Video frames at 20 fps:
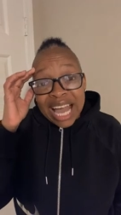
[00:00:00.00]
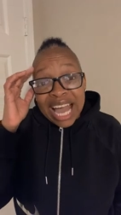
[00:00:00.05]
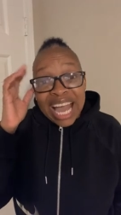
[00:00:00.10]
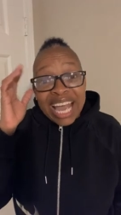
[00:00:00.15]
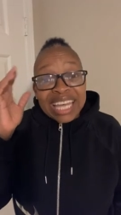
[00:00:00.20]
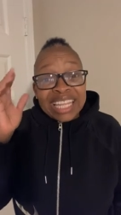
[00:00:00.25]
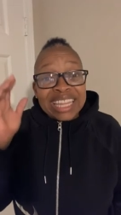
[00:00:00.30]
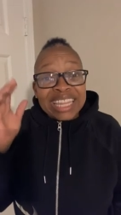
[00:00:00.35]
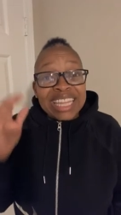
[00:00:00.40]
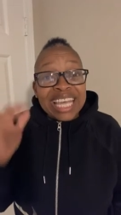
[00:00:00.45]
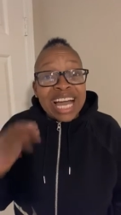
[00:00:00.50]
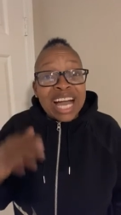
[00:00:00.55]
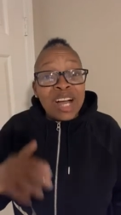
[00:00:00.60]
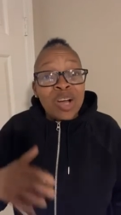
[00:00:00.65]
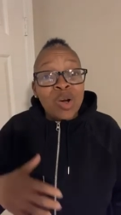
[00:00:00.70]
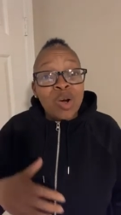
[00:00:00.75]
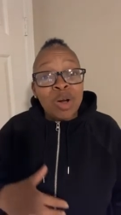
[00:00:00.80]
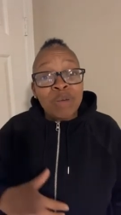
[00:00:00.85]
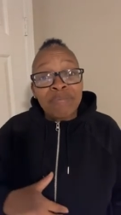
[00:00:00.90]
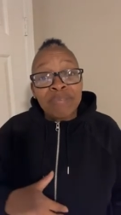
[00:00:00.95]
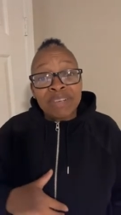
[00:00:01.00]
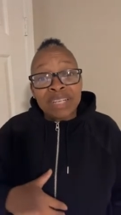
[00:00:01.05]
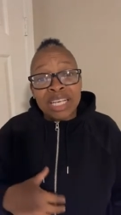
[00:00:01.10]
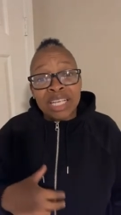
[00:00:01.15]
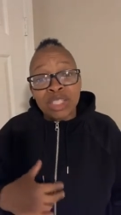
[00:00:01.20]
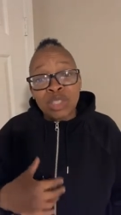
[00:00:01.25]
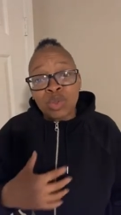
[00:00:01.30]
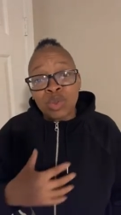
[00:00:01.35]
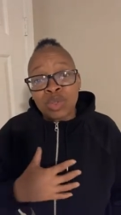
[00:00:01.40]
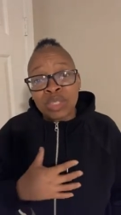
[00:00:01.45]
I thank God for the
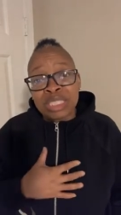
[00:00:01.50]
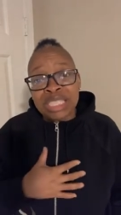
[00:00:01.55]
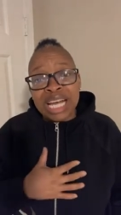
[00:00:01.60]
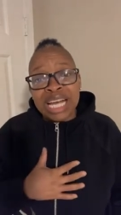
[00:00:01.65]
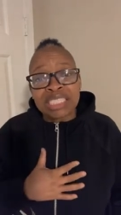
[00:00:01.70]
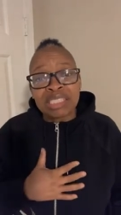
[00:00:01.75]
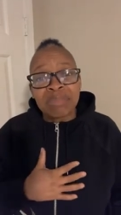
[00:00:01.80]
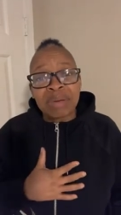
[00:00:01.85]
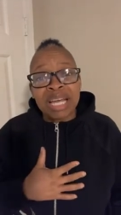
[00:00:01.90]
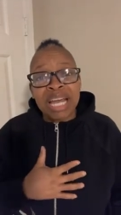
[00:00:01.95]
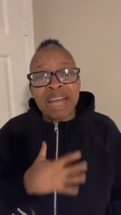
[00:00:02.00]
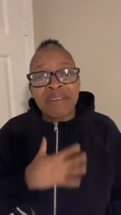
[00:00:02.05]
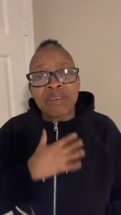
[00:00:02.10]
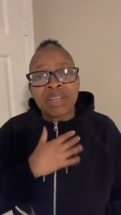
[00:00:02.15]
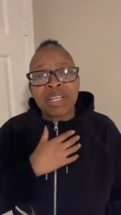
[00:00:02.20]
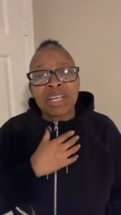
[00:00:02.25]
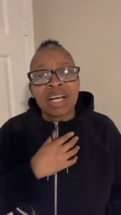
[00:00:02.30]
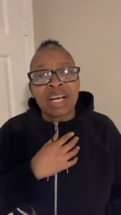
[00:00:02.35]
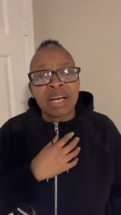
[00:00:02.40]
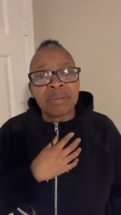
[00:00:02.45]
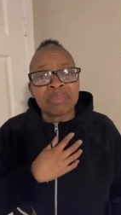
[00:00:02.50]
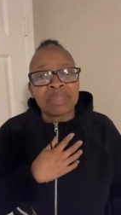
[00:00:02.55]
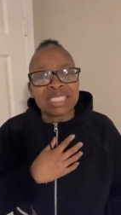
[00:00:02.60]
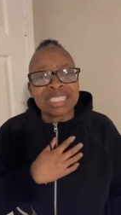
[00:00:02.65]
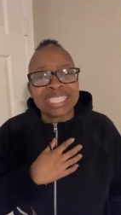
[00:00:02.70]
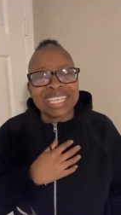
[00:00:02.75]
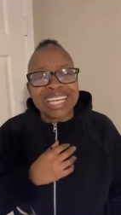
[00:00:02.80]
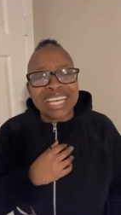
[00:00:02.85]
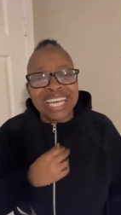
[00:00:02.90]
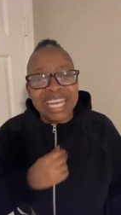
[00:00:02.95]
enthusiasm I have when it comes
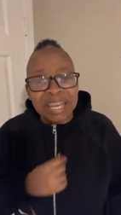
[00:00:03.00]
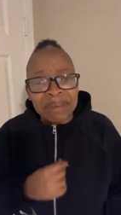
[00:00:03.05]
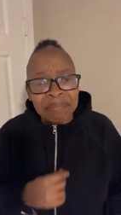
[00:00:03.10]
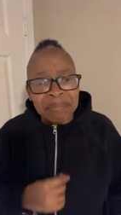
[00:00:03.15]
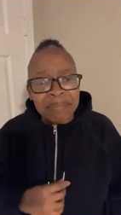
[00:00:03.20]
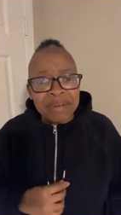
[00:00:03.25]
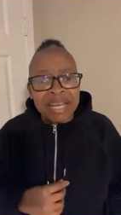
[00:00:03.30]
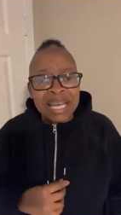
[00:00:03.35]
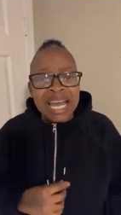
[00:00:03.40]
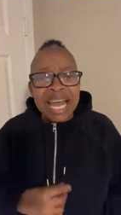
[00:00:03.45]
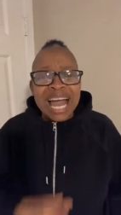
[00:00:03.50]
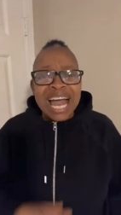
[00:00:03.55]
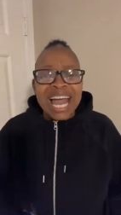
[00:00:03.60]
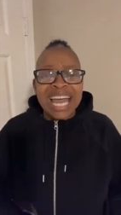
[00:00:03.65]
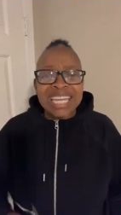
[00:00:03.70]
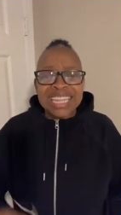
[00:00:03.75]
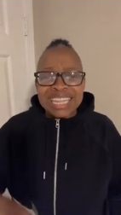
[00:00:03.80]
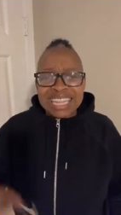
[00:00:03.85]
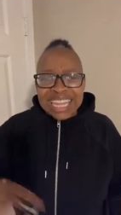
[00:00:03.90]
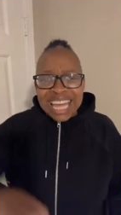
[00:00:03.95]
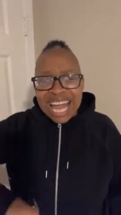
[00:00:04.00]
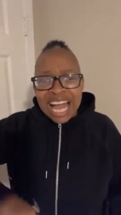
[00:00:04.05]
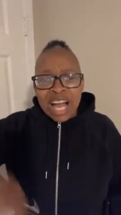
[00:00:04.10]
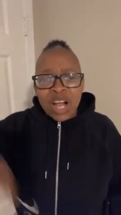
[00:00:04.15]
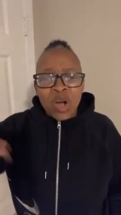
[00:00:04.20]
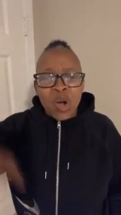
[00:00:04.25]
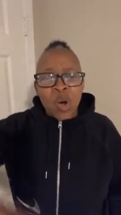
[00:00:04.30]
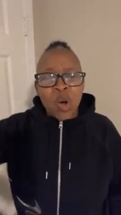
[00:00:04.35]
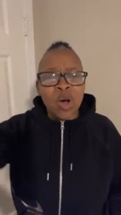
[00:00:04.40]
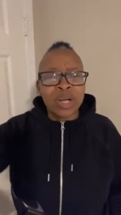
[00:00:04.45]
to him. I
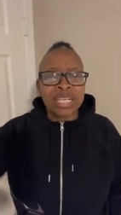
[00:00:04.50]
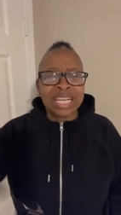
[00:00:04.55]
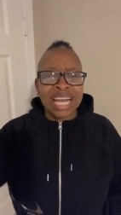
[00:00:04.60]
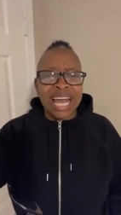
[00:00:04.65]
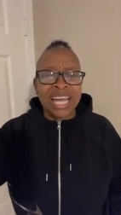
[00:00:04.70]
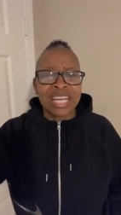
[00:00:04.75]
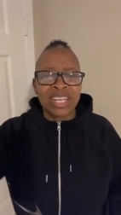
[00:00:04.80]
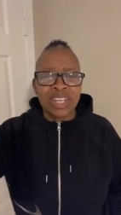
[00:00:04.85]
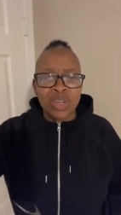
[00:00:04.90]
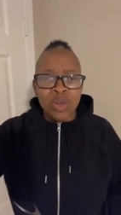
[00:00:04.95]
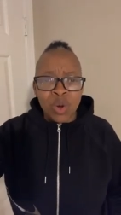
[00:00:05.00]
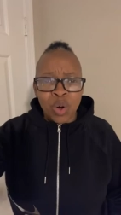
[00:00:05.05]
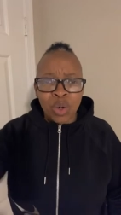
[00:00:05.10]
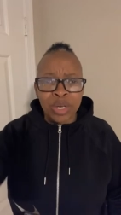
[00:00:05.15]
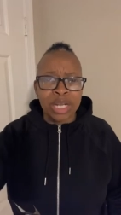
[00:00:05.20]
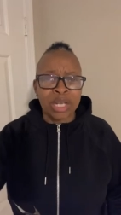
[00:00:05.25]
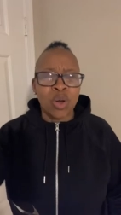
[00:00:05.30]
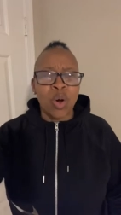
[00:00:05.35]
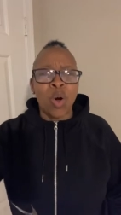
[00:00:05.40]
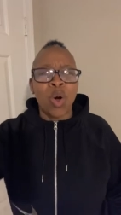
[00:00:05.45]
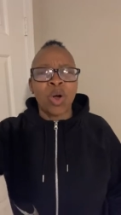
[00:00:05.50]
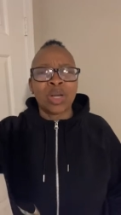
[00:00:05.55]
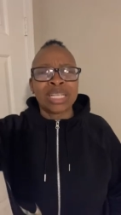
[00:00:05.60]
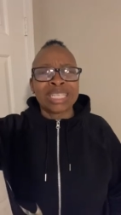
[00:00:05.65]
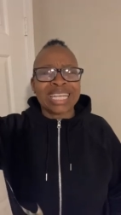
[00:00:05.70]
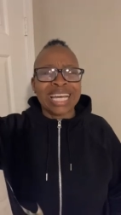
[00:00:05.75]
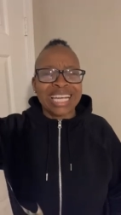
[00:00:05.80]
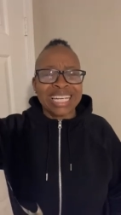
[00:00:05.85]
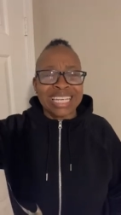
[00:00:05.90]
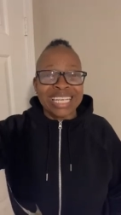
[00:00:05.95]
thank God that I know that all
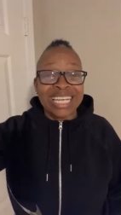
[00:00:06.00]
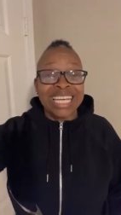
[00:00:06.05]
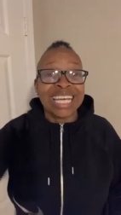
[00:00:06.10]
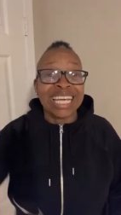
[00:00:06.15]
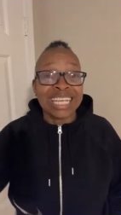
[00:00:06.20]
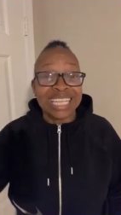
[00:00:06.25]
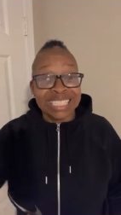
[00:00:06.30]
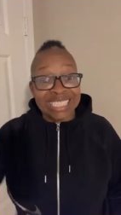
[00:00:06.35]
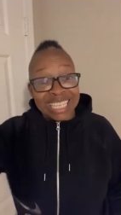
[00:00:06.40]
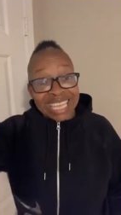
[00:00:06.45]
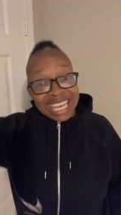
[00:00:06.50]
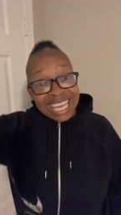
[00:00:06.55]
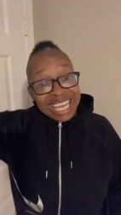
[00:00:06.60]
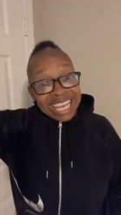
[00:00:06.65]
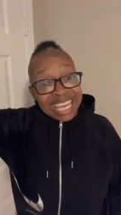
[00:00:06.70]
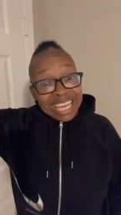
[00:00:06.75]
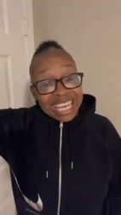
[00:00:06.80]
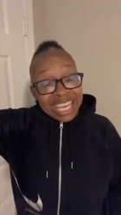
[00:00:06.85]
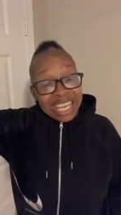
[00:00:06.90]
that I need is he.